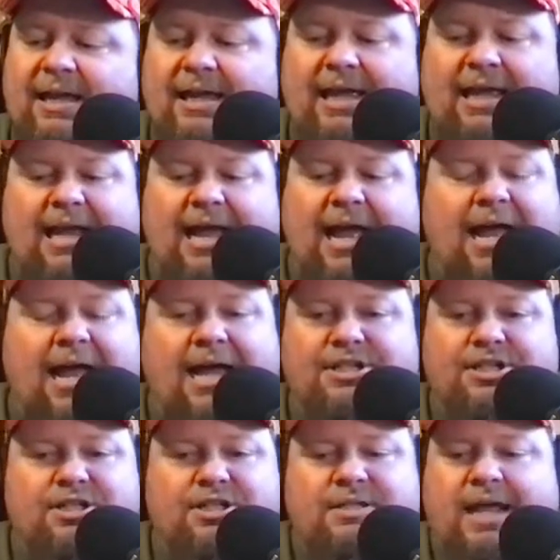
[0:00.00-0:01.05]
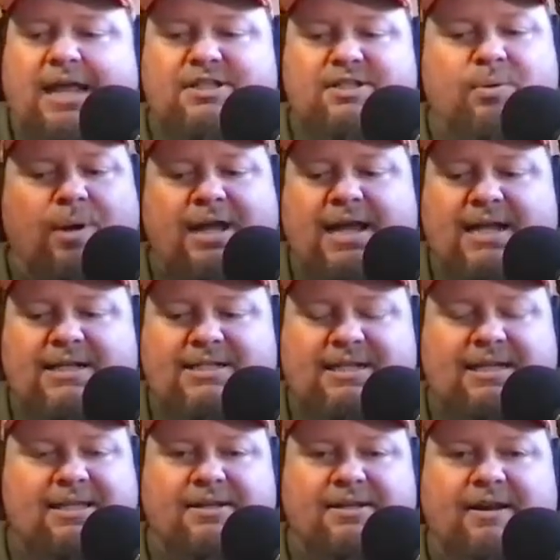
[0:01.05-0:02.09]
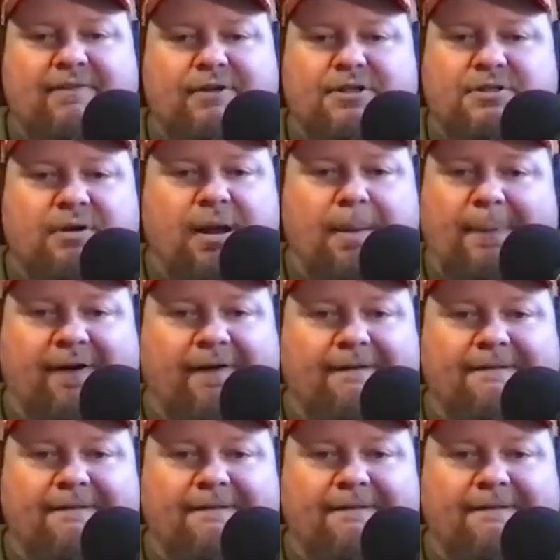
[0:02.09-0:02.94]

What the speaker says: And I just, that's the way I see the never Trumper.